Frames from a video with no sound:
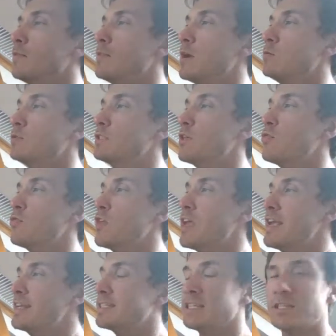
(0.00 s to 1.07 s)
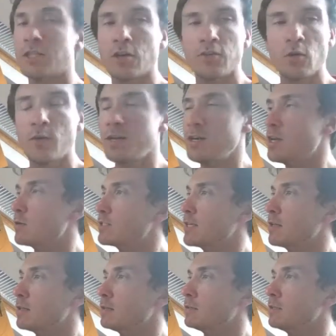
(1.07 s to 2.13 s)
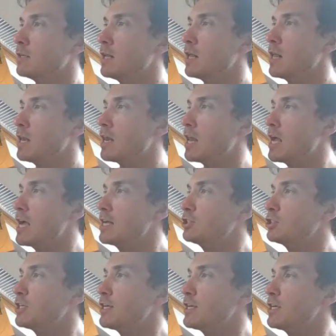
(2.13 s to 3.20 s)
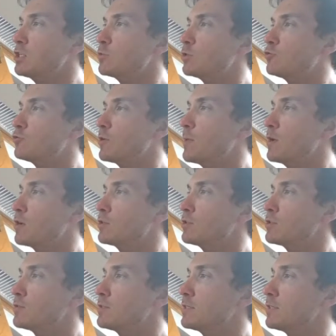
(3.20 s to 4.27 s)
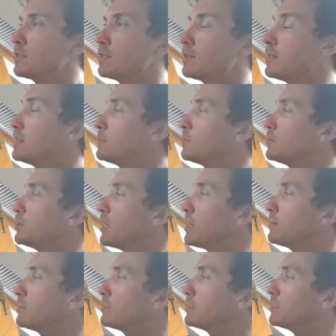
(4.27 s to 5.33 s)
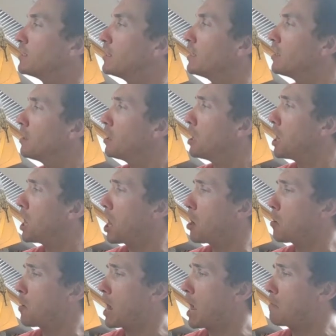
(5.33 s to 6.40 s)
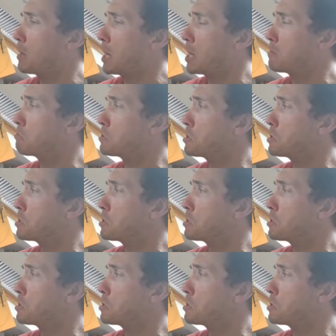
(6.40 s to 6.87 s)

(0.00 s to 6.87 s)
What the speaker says: There was a thing sitting on the windowsill. Large tears were dripping onto his pyjamas. "Oh, Emily